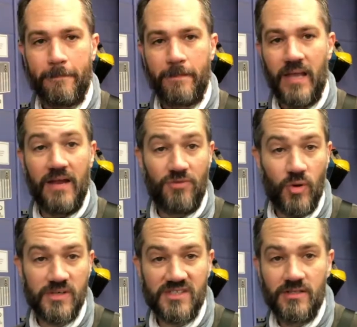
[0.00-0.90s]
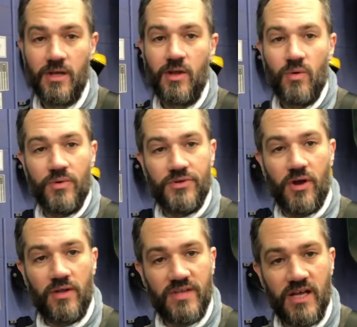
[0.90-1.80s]
And of course, when you're
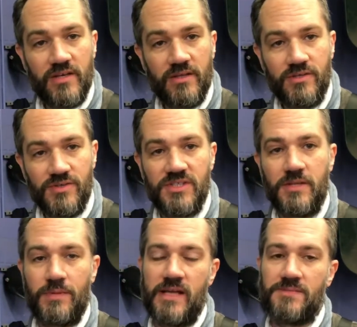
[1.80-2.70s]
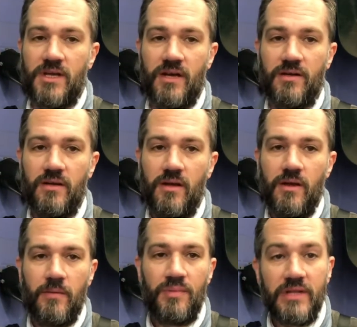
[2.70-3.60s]
all done using the plasma cutter,
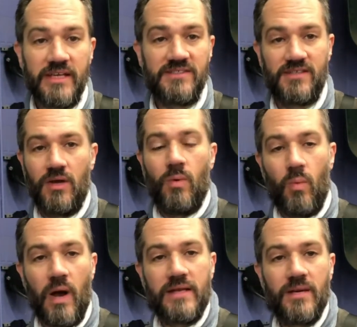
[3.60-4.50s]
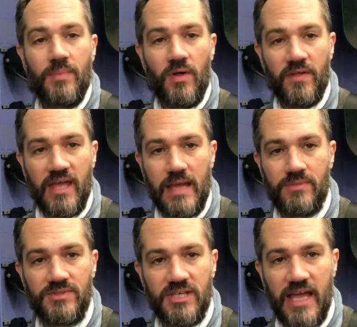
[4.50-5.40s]
please wind up all the
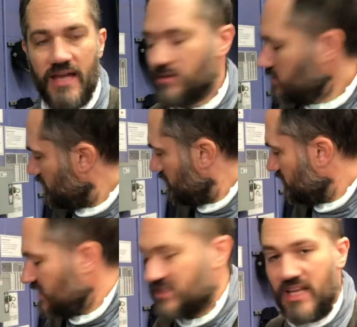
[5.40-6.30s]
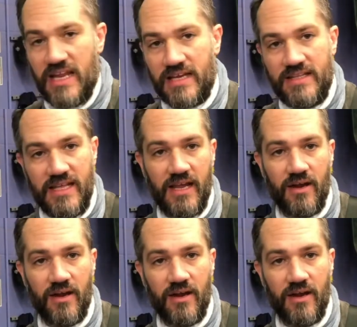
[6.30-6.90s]
cables again, disconnect the air